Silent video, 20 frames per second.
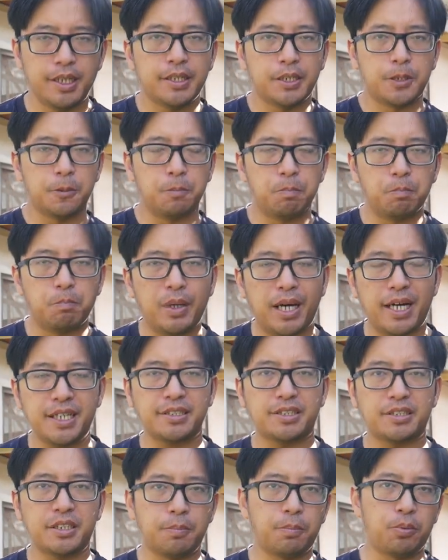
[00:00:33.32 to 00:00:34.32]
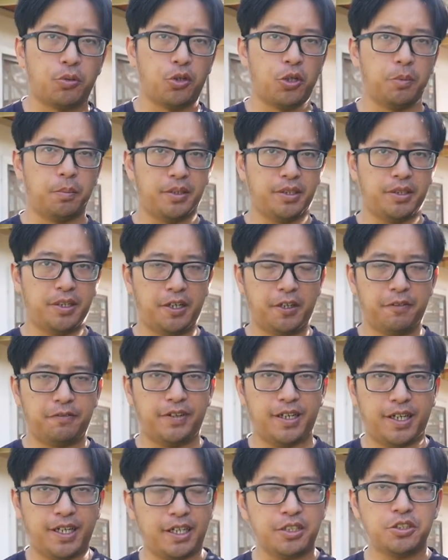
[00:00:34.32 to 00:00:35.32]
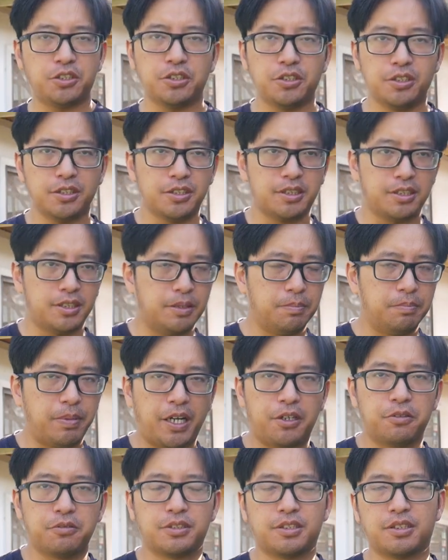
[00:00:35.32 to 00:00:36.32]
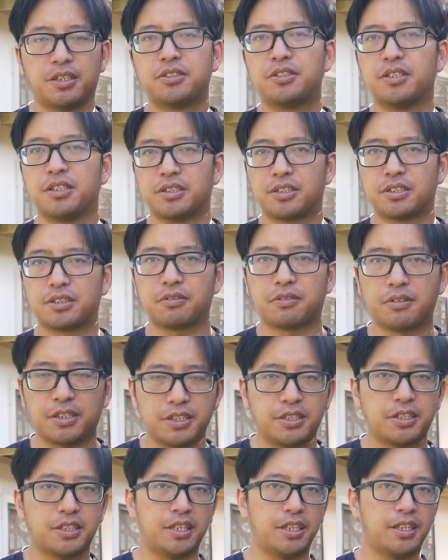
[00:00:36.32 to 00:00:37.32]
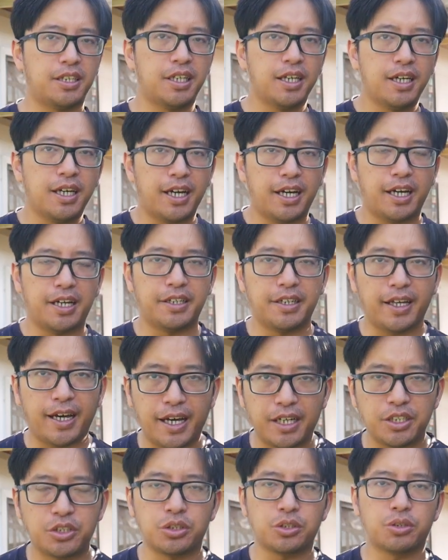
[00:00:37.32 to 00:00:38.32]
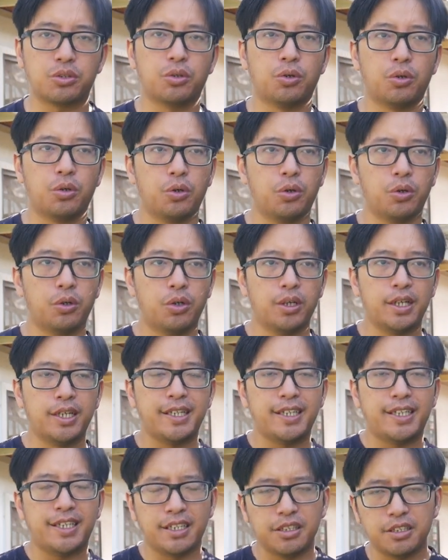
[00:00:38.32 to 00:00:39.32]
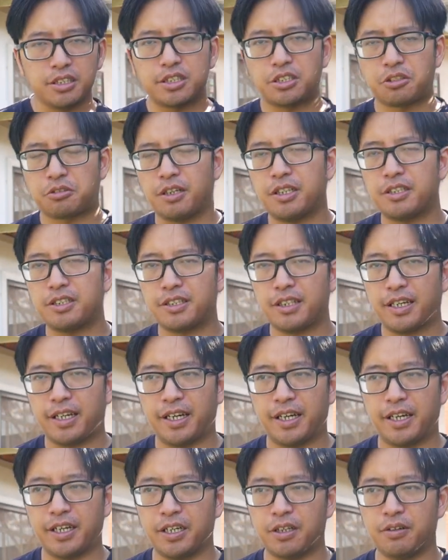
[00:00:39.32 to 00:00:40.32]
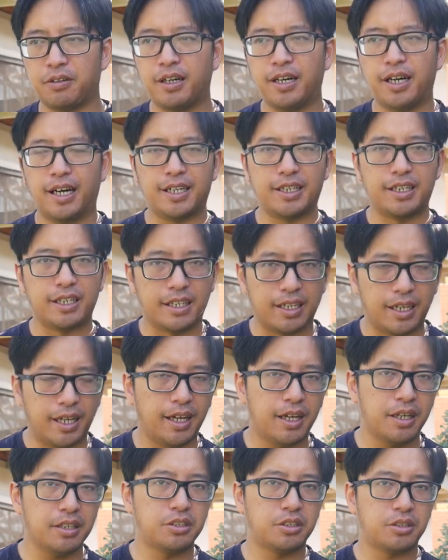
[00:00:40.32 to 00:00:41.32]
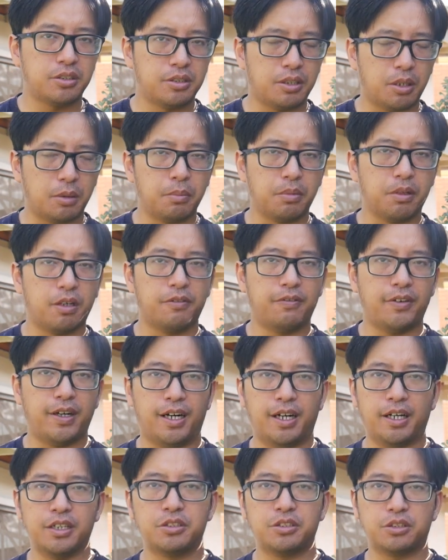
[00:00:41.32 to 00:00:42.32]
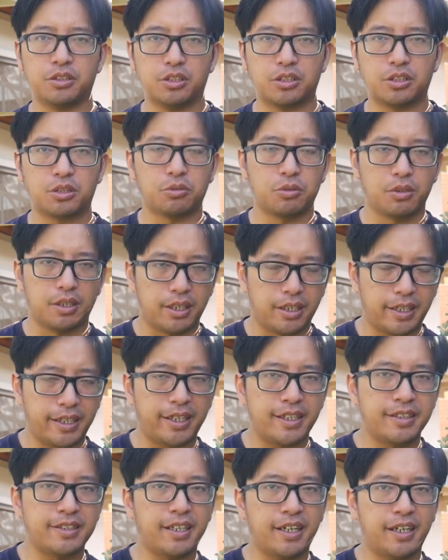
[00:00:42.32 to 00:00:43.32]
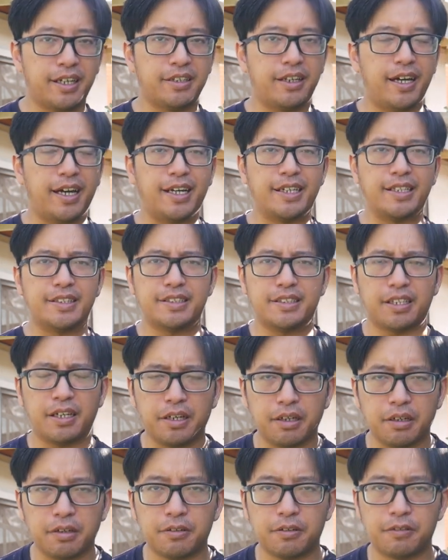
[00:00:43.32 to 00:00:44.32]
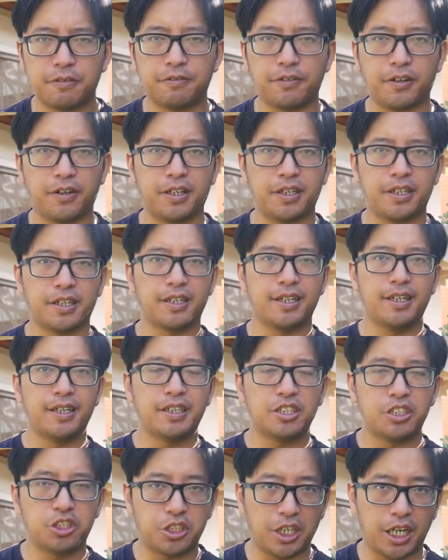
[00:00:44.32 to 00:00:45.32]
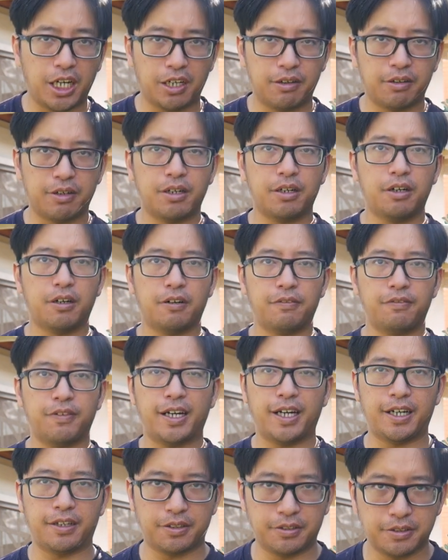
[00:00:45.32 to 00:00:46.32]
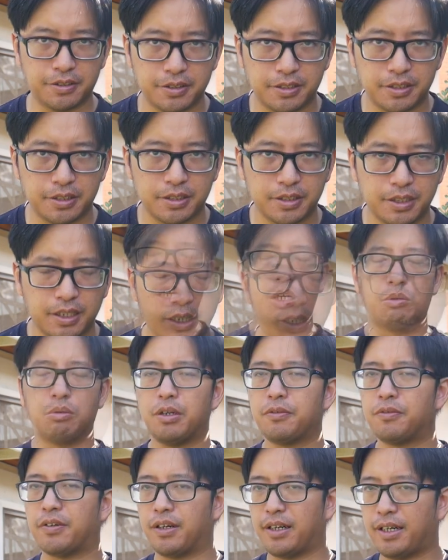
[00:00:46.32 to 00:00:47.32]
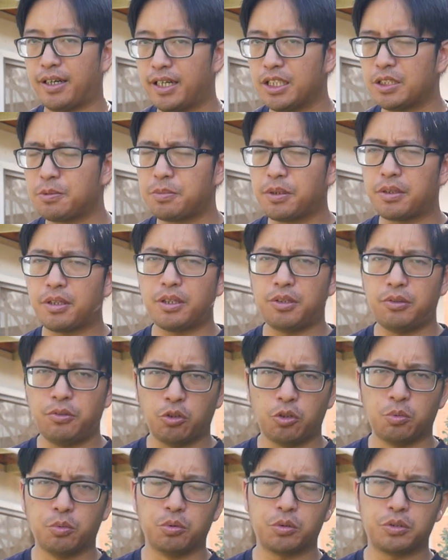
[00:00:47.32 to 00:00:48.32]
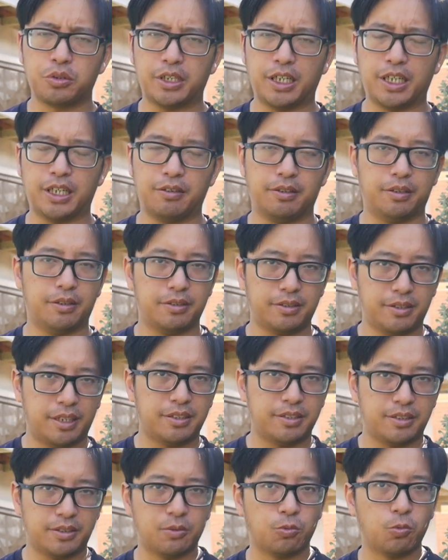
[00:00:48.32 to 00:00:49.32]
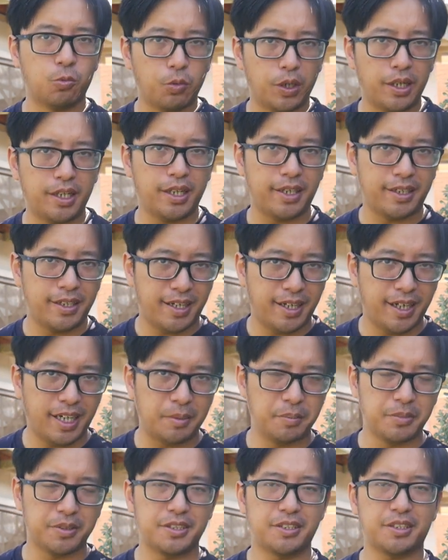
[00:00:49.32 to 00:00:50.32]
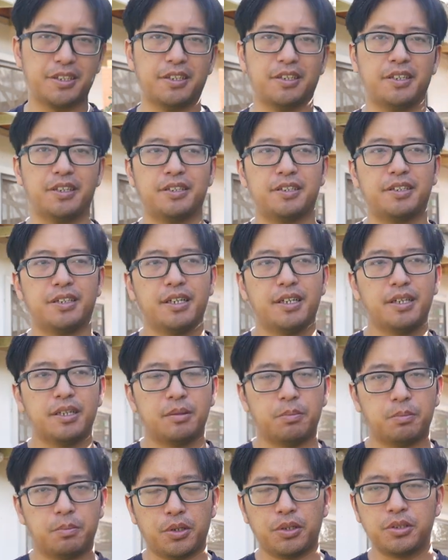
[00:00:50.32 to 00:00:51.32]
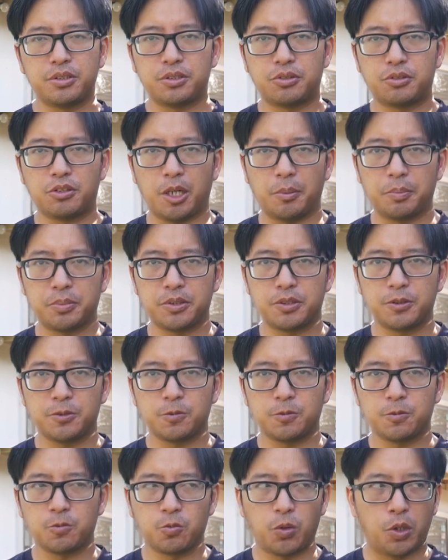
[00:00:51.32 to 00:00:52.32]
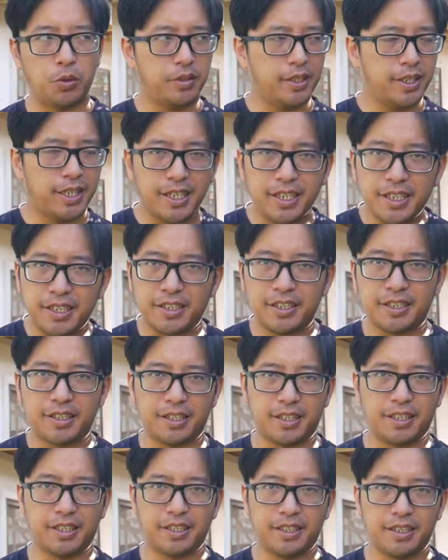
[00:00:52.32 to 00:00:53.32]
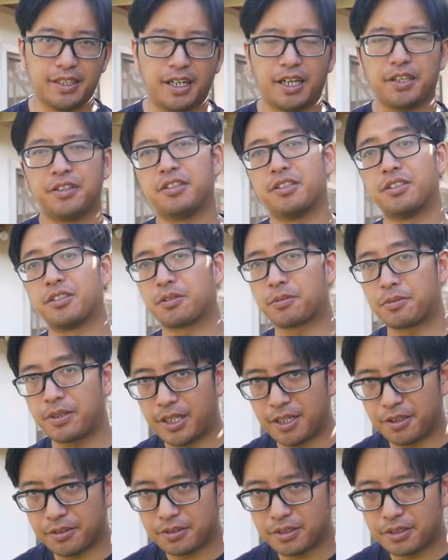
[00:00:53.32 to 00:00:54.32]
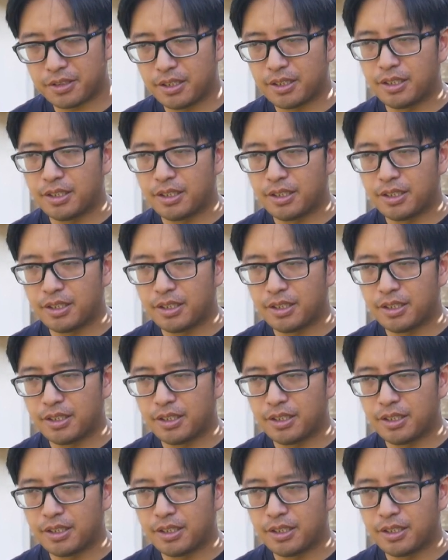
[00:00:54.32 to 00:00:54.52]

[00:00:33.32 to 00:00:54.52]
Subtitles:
The mass deployment of archers in battles such as Crecy and Agincourt illustrated how a large number of archers could lay down a terrifying shower of arrows. However, as with a normal shower, that's the wet and harmless kind, most drops won't hit anything other than the ground.